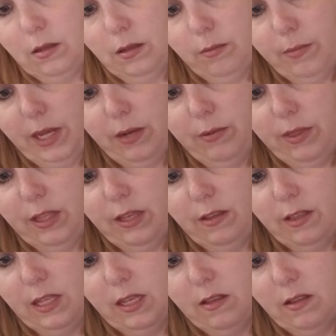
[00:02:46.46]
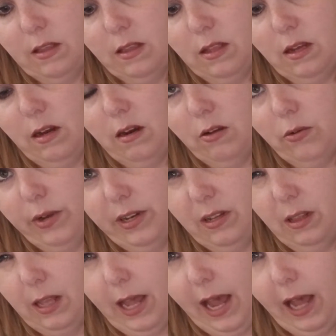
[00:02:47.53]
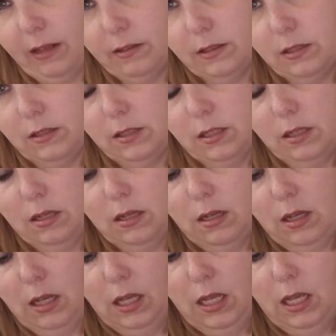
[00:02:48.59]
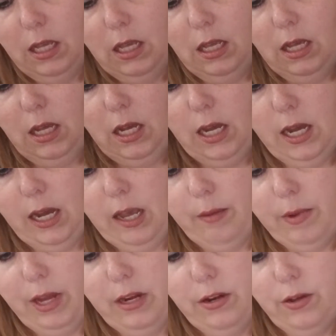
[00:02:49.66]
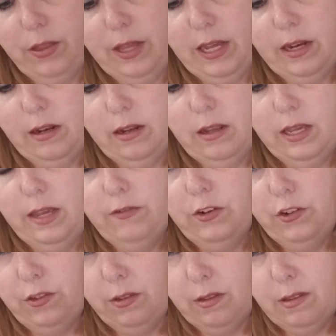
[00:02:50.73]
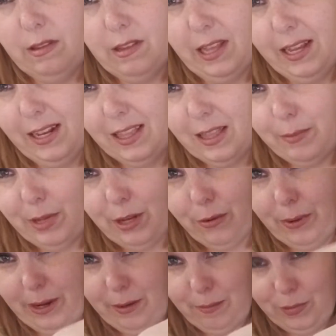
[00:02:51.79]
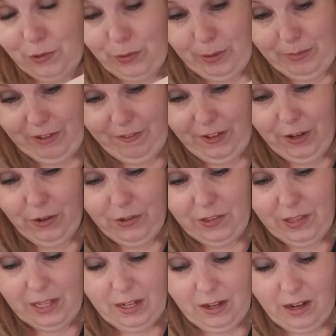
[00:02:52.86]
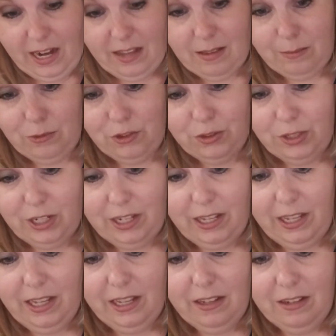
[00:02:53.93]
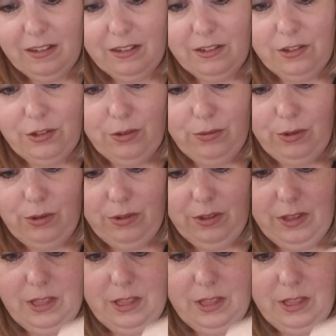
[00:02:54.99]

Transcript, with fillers: made with these things in there going to last. Um, I know that even just sliding them in around between my fingers here as I'm trying to hold